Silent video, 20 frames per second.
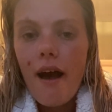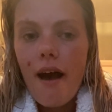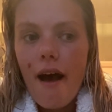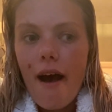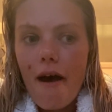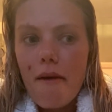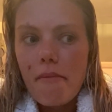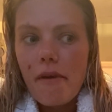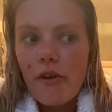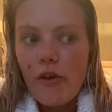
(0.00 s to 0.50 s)

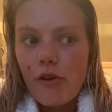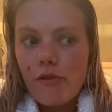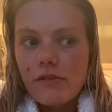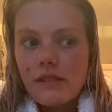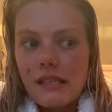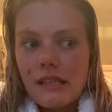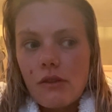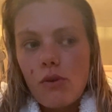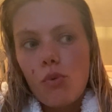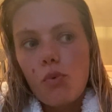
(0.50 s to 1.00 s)
And I've
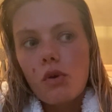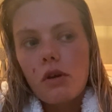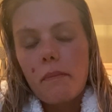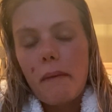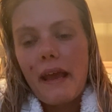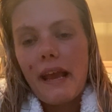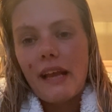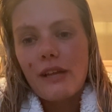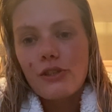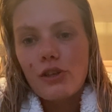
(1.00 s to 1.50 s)
seen the Awkward
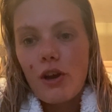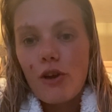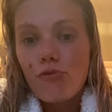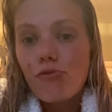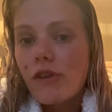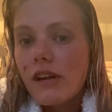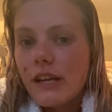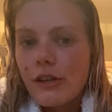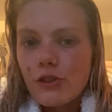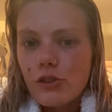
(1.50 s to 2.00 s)
Peach and I
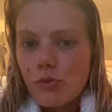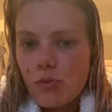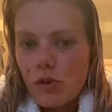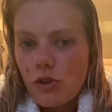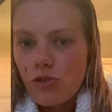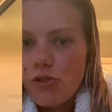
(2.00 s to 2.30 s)
really just want to